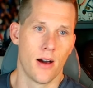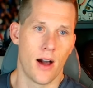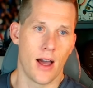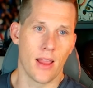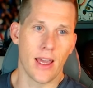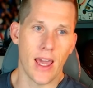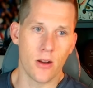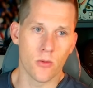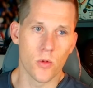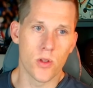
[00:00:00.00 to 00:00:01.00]
I like
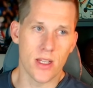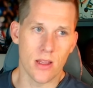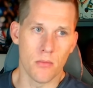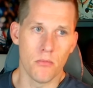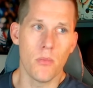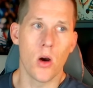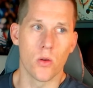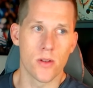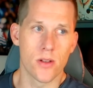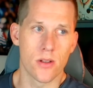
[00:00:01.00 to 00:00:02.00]
Hayden Roosty the
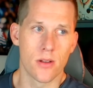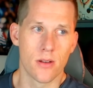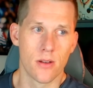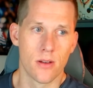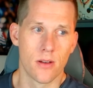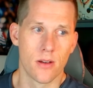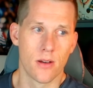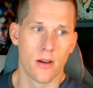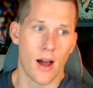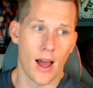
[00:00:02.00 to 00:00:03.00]
most.
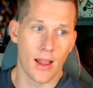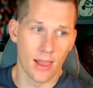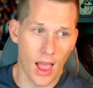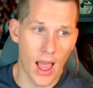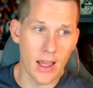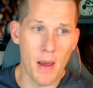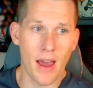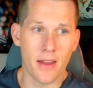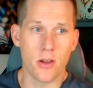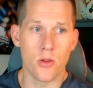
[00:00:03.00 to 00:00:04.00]
I like
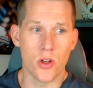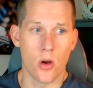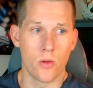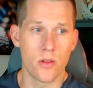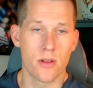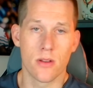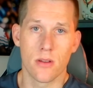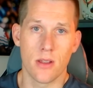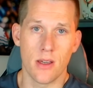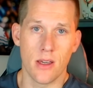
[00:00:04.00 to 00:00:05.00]
Matthew Jones,
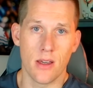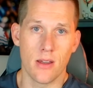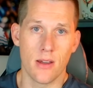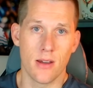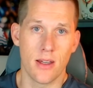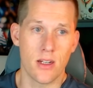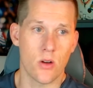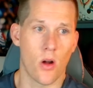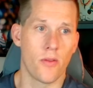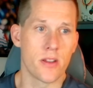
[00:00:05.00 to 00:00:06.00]
the interior
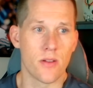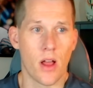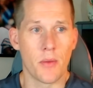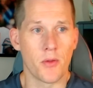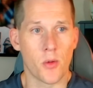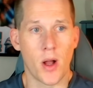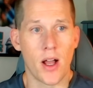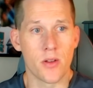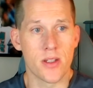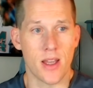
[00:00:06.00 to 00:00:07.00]
offensive lineman from
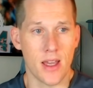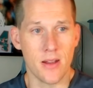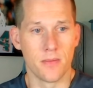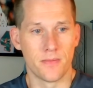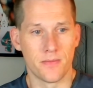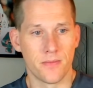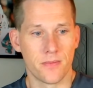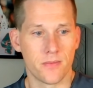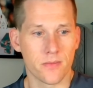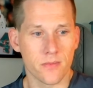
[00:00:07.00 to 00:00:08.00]
Ohio State.
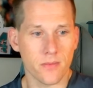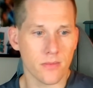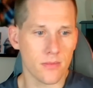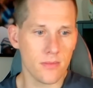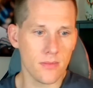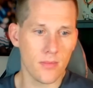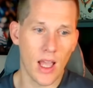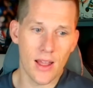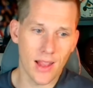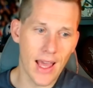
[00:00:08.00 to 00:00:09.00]

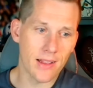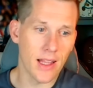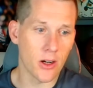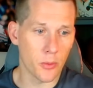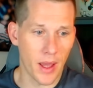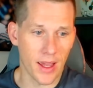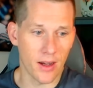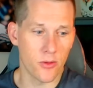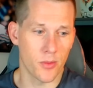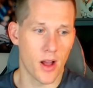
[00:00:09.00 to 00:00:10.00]
I like Leonard Payne
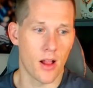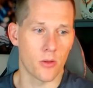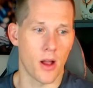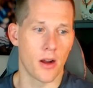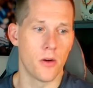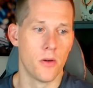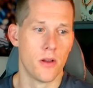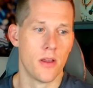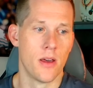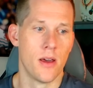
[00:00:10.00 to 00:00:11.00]
from Colorado.
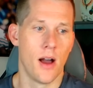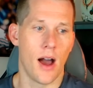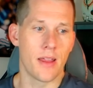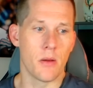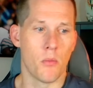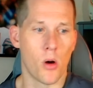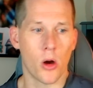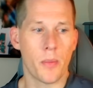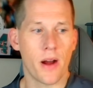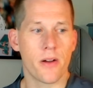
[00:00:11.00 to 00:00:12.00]
I think
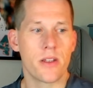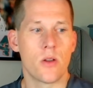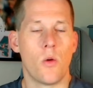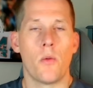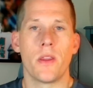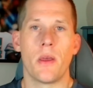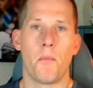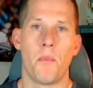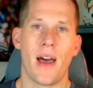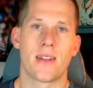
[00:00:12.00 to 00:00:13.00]
Mark Perry's the one with the
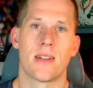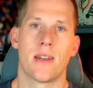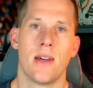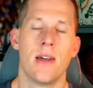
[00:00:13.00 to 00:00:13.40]
best